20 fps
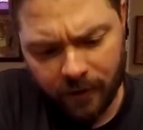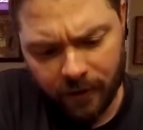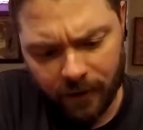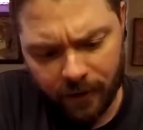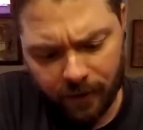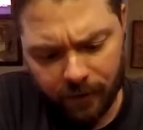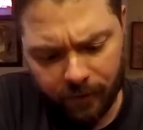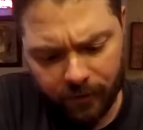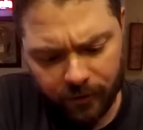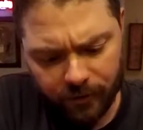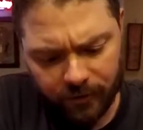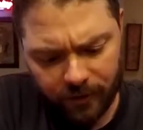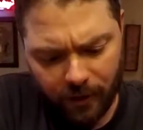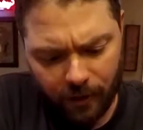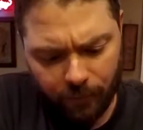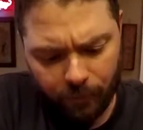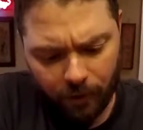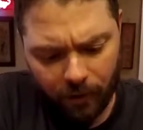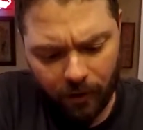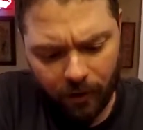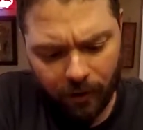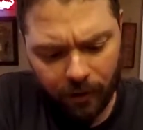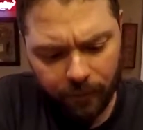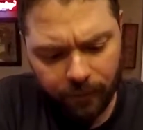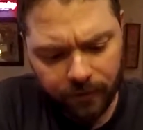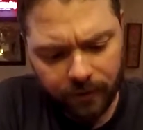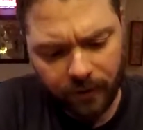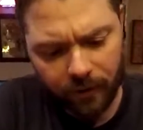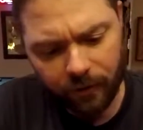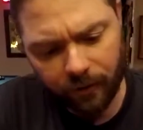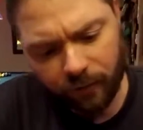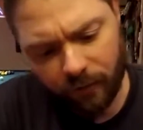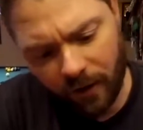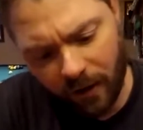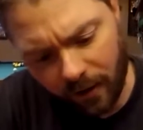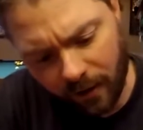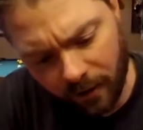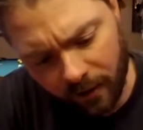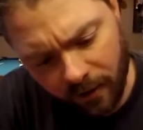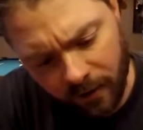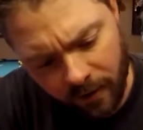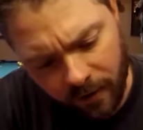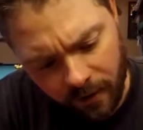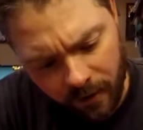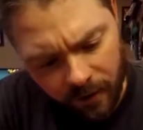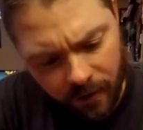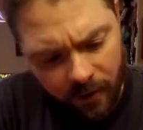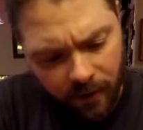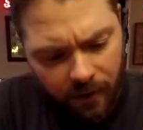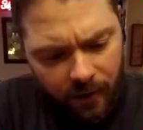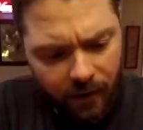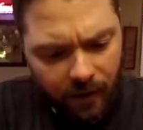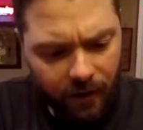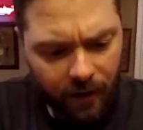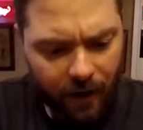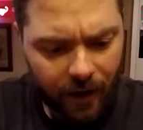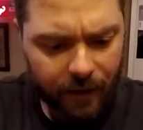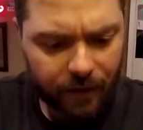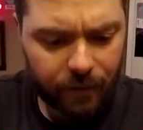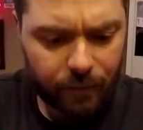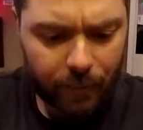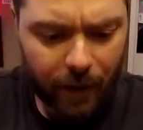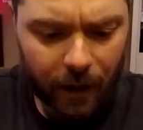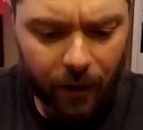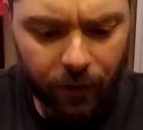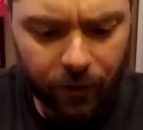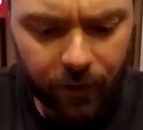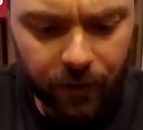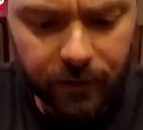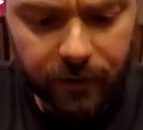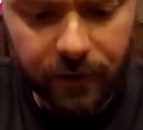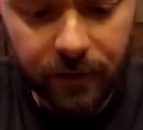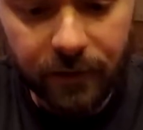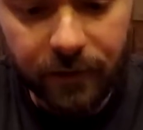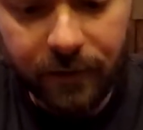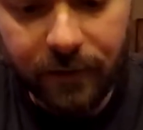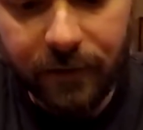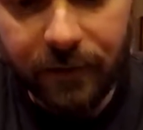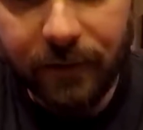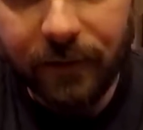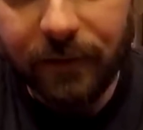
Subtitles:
There's a couple clips, so you've got a nice mount. This is